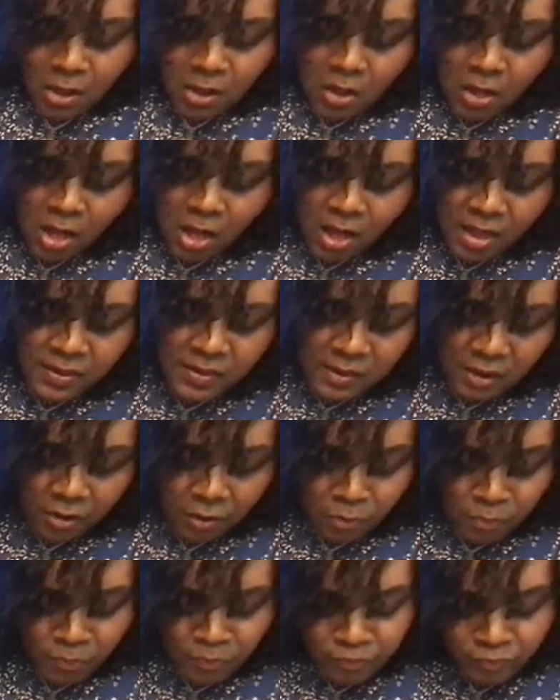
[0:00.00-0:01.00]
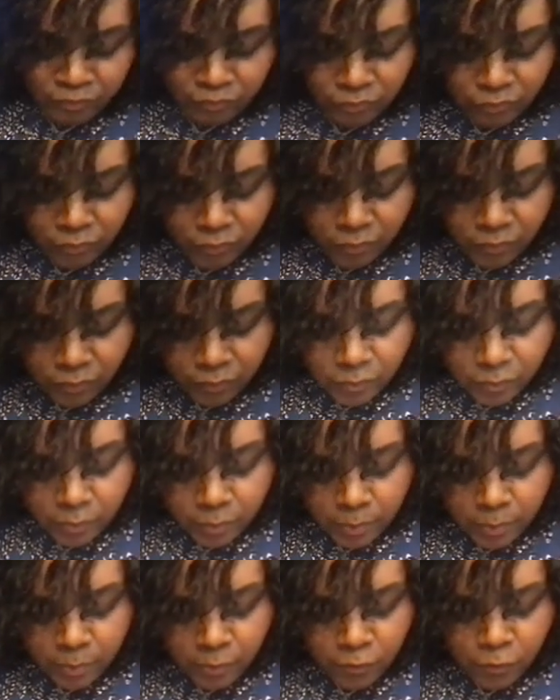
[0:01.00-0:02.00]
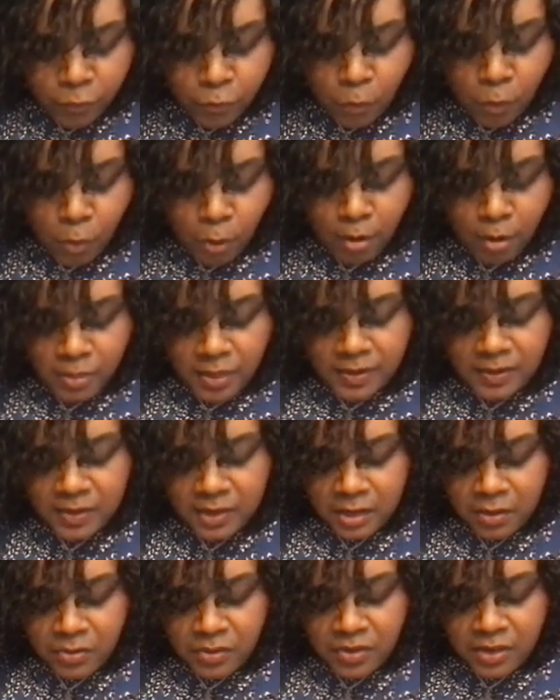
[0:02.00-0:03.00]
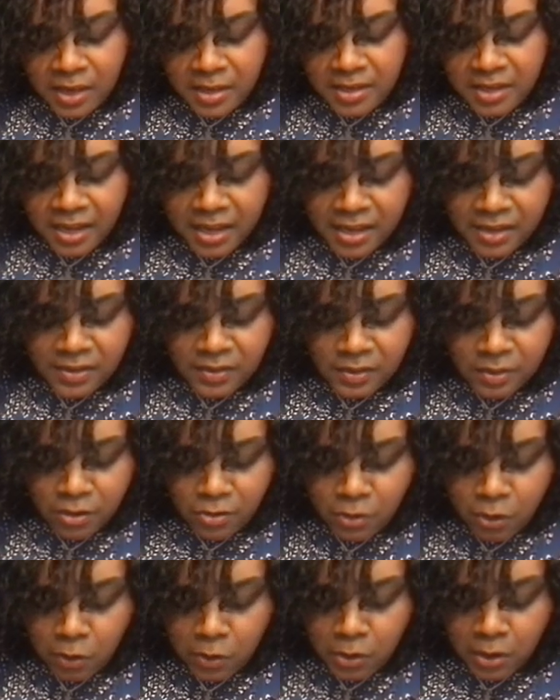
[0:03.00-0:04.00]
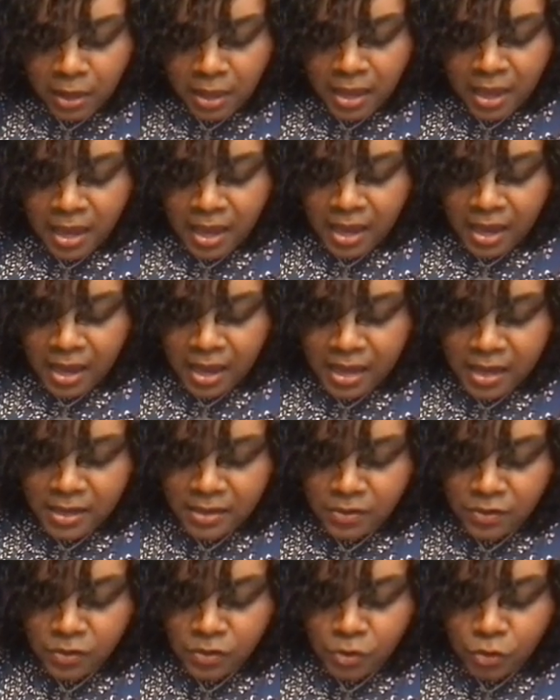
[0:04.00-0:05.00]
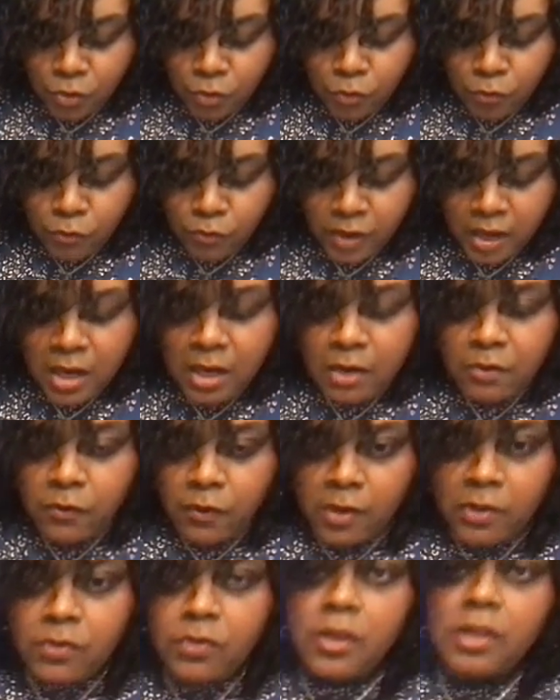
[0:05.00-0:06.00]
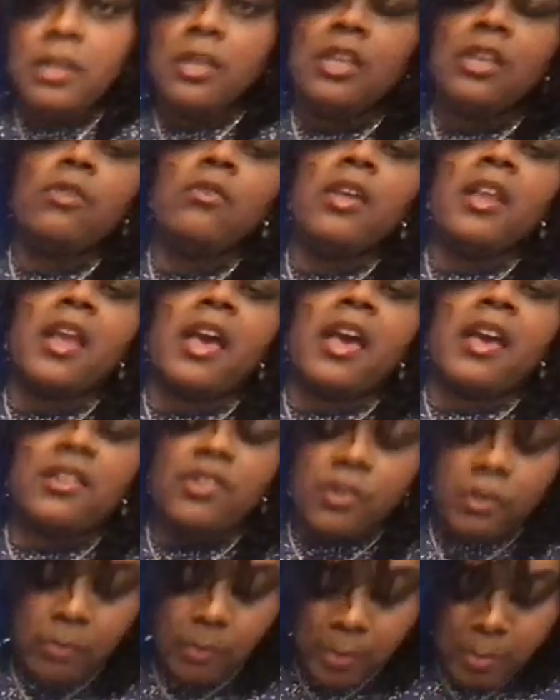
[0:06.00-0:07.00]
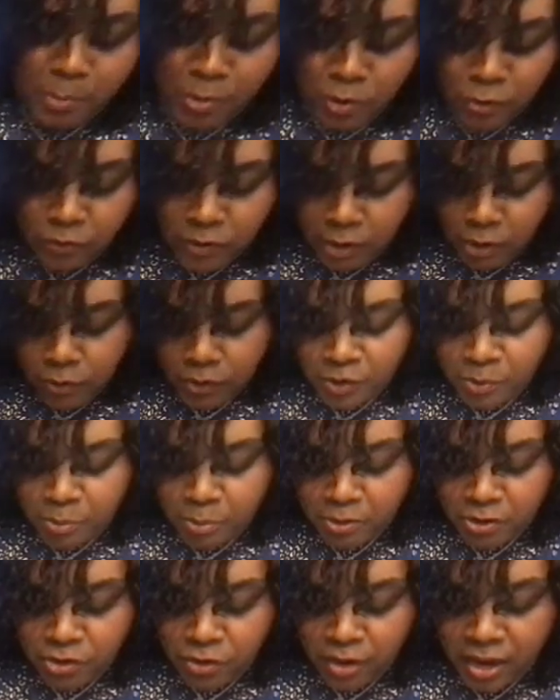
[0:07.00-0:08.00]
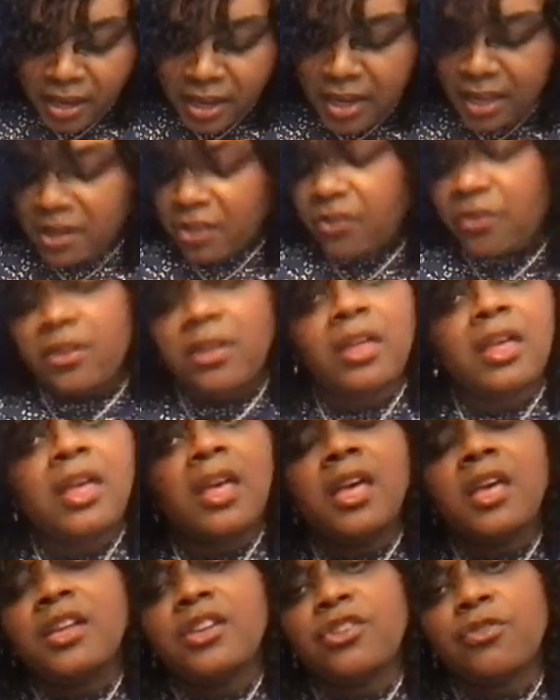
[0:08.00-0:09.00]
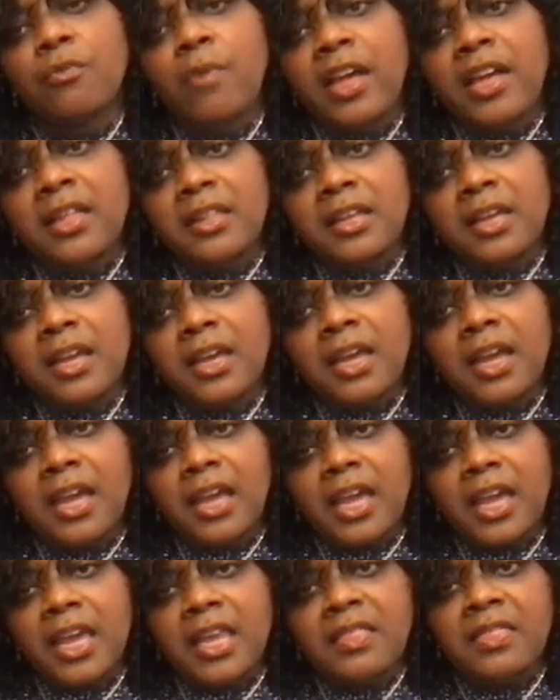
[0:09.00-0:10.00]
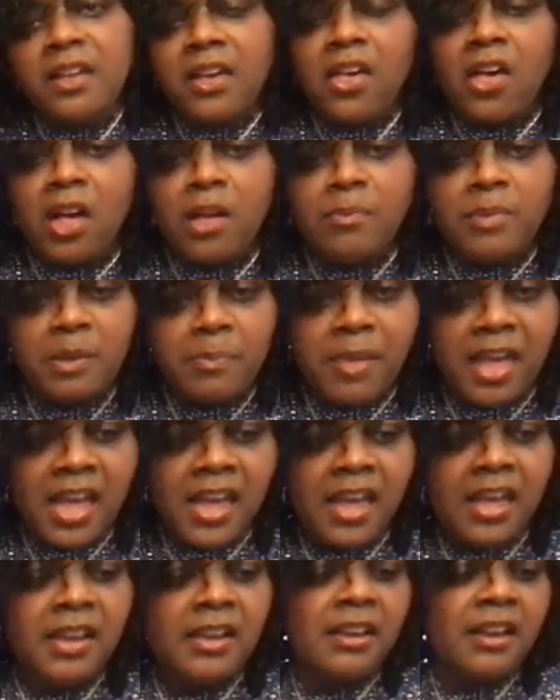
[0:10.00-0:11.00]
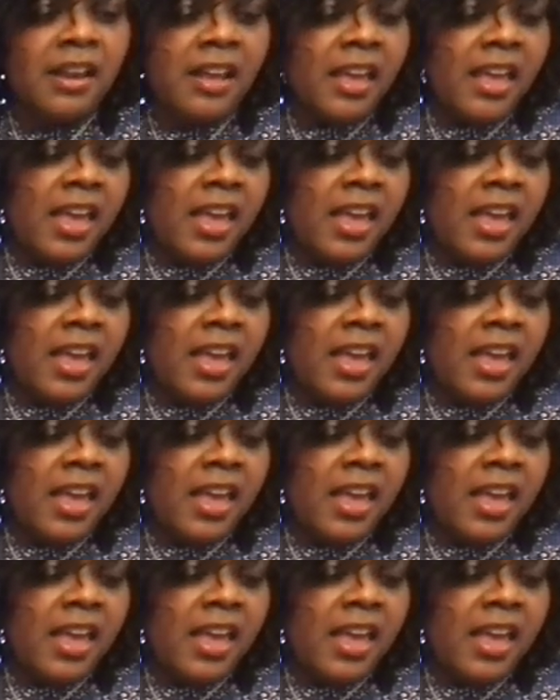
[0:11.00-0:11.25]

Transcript: Also, for the sear and saute, slow cook, and sous vide function, you can actually remove the crisper tray and cook directly in the combi pan.